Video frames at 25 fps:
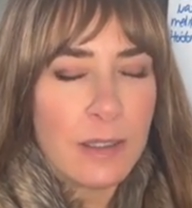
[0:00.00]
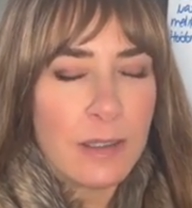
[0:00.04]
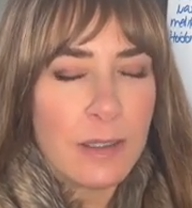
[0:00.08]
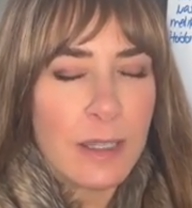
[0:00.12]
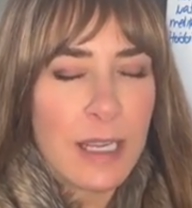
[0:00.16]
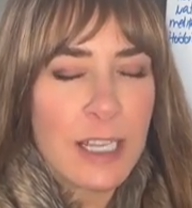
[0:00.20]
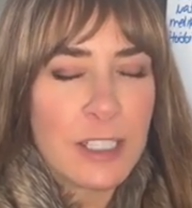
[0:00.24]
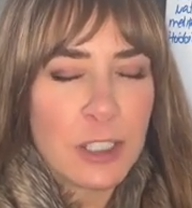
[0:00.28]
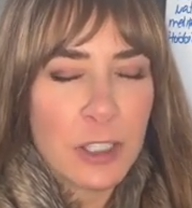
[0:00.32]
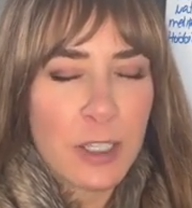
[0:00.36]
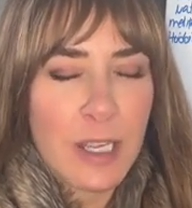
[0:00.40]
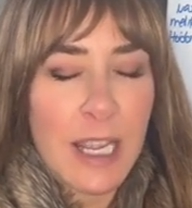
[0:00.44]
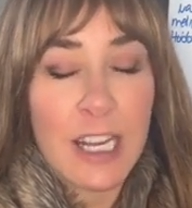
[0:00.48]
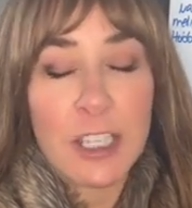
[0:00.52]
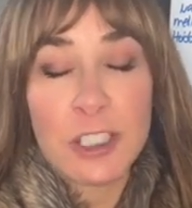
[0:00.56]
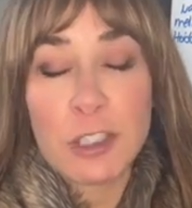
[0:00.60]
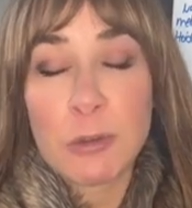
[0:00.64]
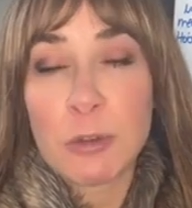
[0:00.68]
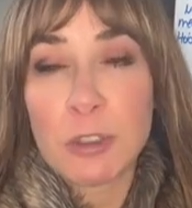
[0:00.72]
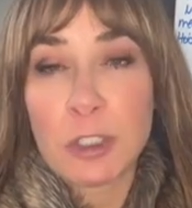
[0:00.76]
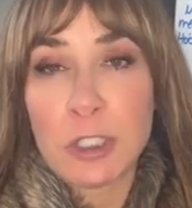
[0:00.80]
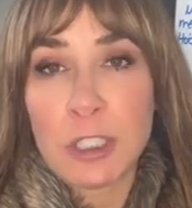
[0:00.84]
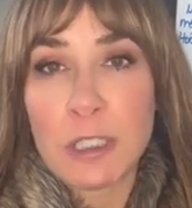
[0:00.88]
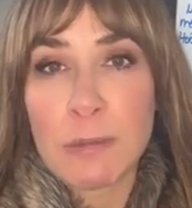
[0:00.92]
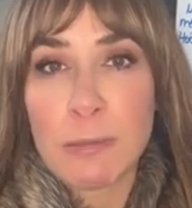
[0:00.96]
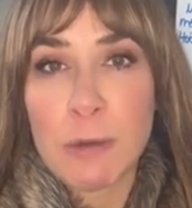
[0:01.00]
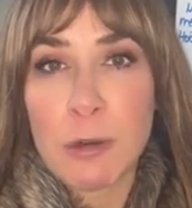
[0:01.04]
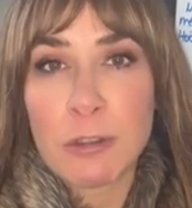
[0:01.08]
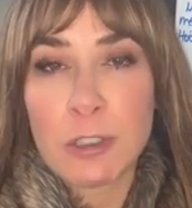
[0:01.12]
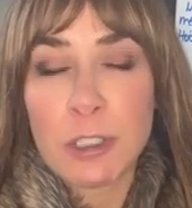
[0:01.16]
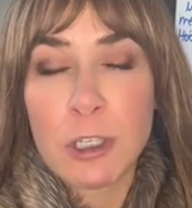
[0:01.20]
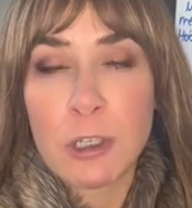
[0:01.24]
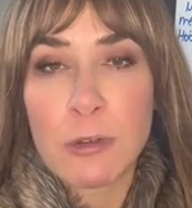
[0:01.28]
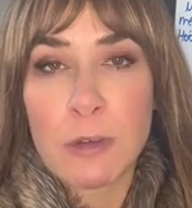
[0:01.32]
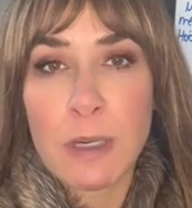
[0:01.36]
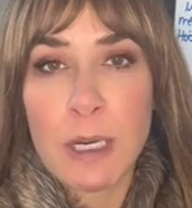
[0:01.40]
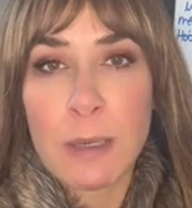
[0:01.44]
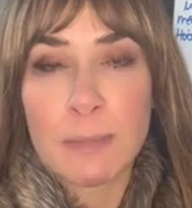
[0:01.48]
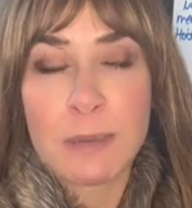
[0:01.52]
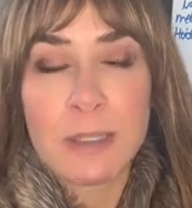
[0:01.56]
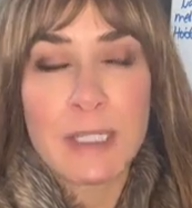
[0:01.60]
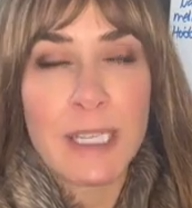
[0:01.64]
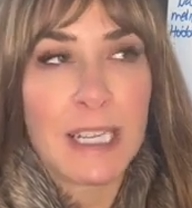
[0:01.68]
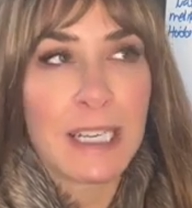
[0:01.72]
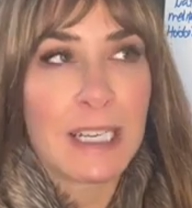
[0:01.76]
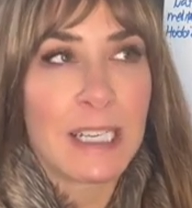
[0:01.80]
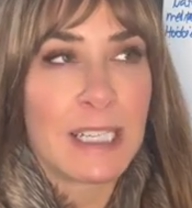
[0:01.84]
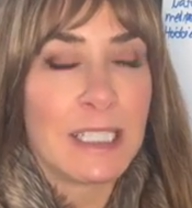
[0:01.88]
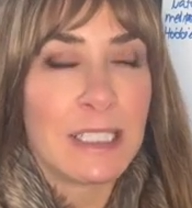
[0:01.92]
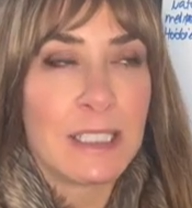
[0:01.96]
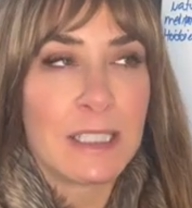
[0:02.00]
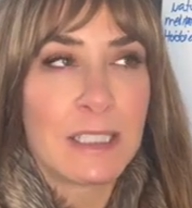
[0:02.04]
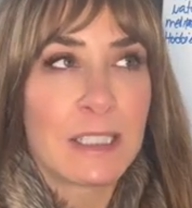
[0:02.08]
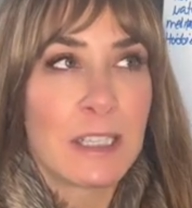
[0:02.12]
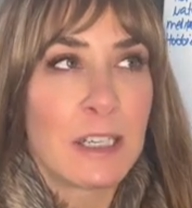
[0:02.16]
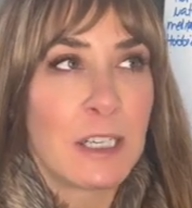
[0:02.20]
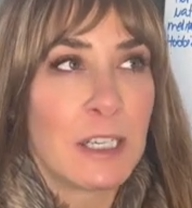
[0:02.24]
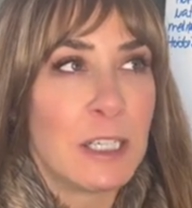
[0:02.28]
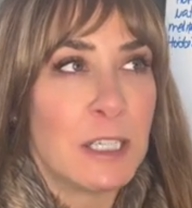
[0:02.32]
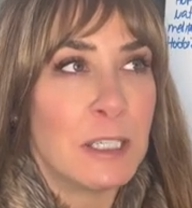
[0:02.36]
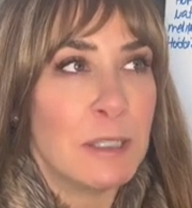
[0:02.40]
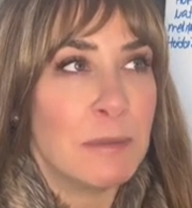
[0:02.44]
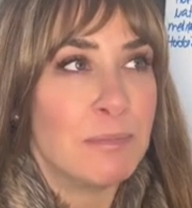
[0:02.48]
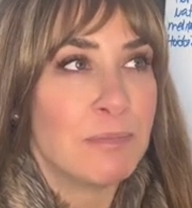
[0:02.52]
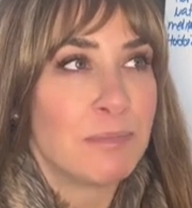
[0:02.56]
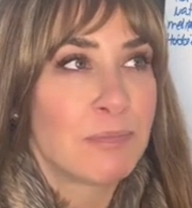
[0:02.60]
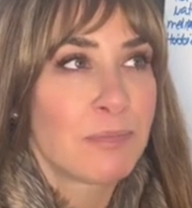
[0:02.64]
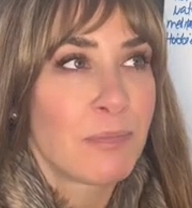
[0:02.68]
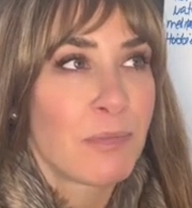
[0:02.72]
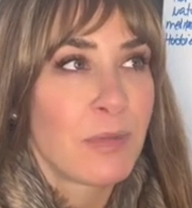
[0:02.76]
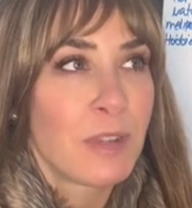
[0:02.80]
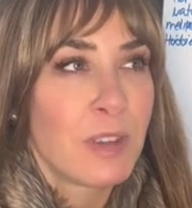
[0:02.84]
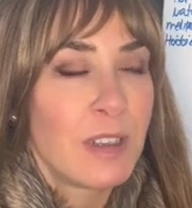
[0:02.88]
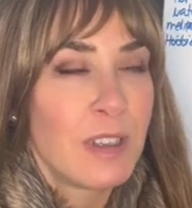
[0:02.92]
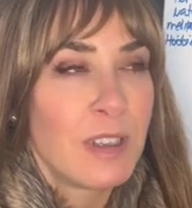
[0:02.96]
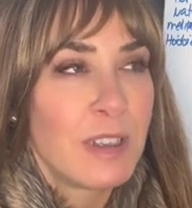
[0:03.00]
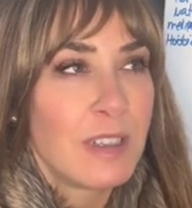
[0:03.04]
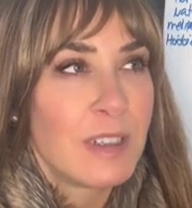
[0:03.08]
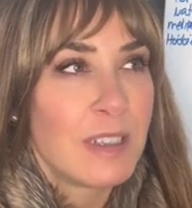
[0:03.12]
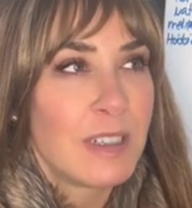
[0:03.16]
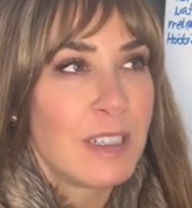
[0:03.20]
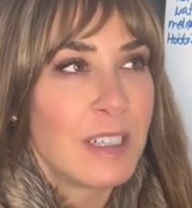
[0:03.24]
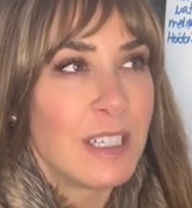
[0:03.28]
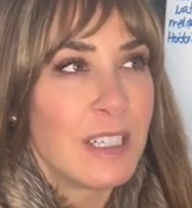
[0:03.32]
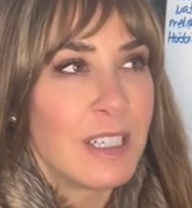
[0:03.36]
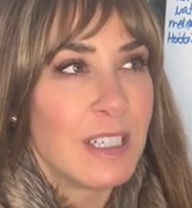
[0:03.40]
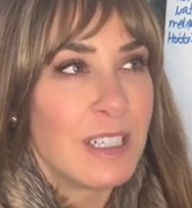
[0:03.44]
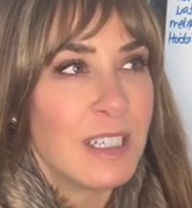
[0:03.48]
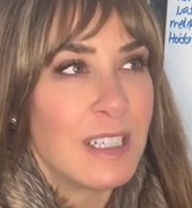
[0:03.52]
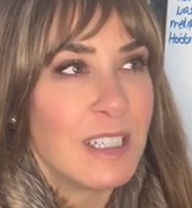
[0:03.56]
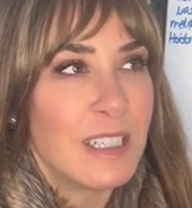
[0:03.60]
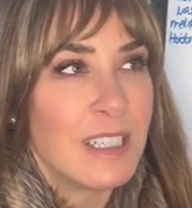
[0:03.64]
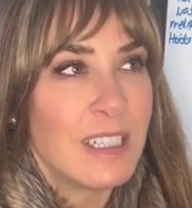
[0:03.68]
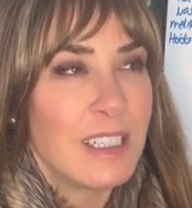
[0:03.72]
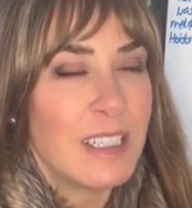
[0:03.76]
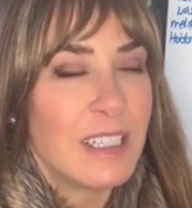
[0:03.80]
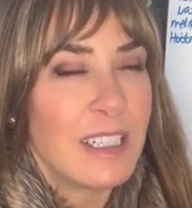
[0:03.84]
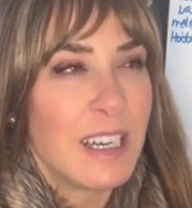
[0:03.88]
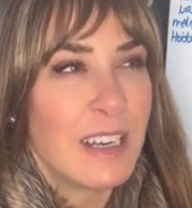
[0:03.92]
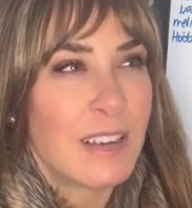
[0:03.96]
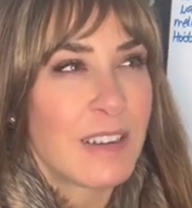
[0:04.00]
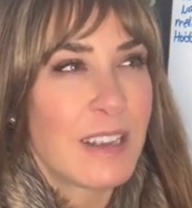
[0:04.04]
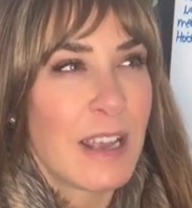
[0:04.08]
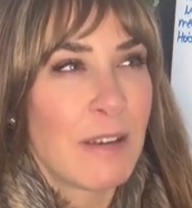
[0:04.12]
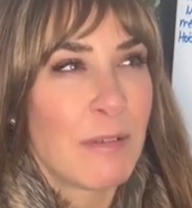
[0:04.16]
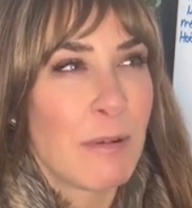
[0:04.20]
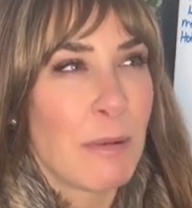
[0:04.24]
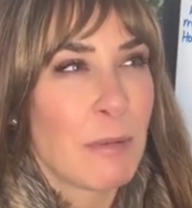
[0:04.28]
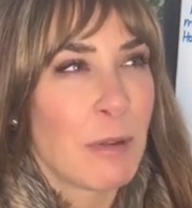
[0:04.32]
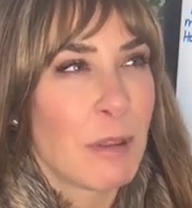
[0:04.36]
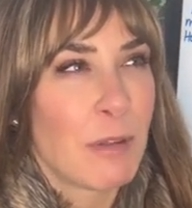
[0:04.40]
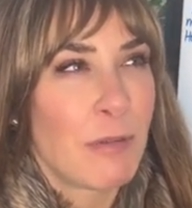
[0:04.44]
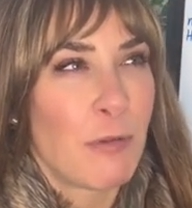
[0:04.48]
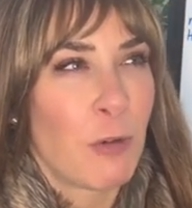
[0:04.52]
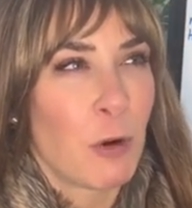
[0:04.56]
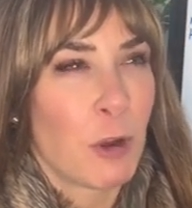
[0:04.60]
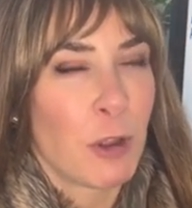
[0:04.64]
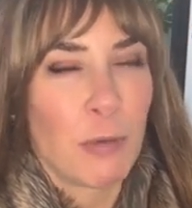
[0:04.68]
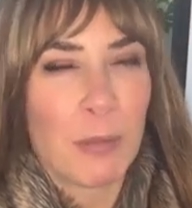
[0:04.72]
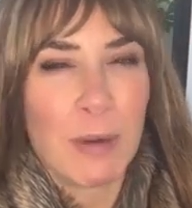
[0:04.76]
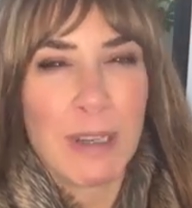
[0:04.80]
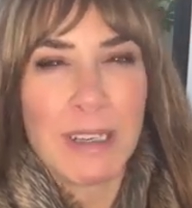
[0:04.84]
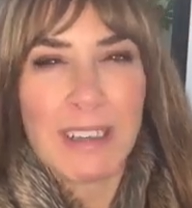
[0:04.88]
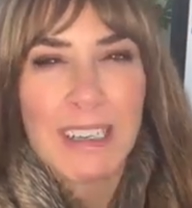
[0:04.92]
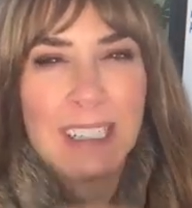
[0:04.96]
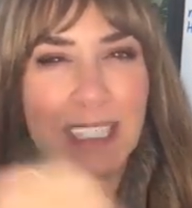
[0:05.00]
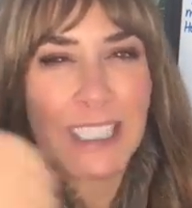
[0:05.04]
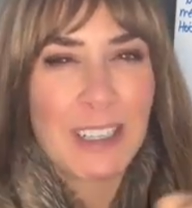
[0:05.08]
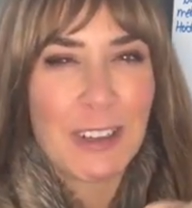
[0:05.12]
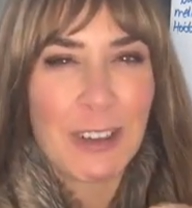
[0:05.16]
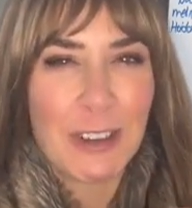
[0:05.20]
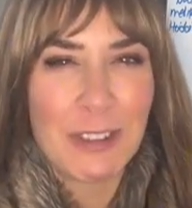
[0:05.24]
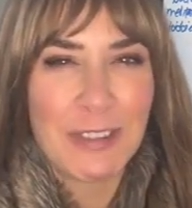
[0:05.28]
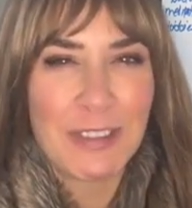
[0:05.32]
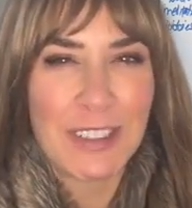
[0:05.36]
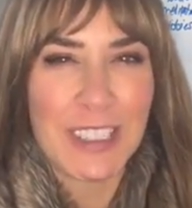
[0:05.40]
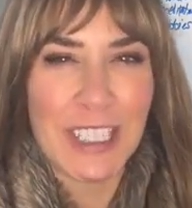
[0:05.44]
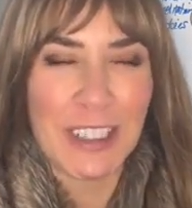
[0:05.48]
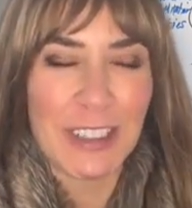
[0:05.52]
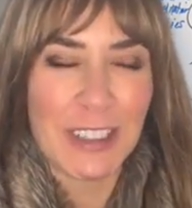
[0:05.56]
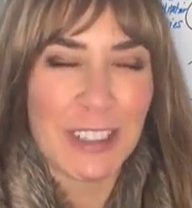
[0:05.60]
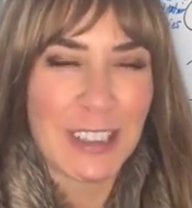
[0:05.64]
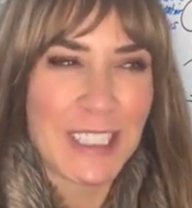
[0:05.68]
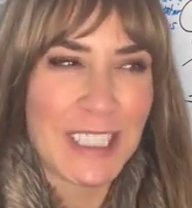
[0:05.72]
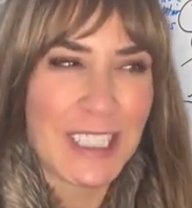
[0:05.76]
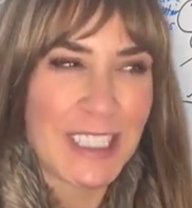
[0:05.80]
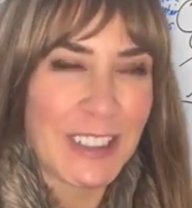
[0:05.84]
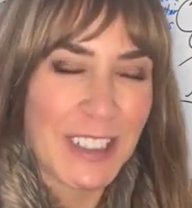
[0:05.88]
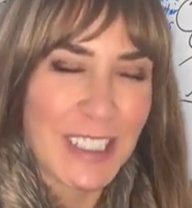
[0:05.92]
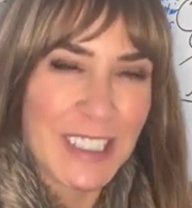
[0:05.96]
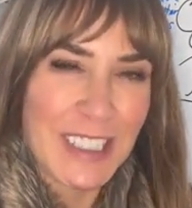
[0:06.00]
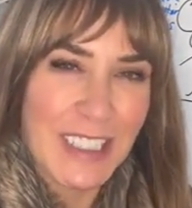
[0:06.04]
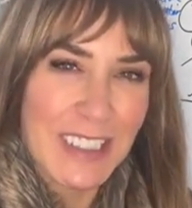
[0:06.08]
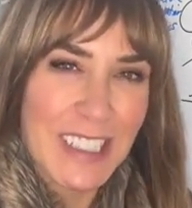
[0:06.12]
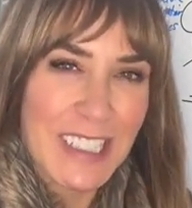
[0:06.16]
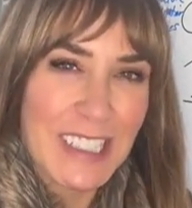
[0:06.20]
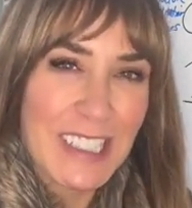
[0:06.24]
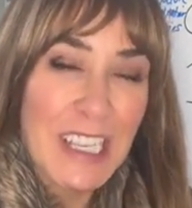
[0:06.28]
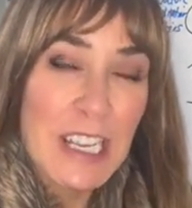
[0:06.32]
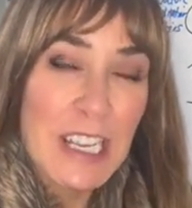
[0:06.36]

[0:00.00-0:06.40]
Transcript: education, which is the most corrupt, and I can't remember the fourth one. I did a whole series on this.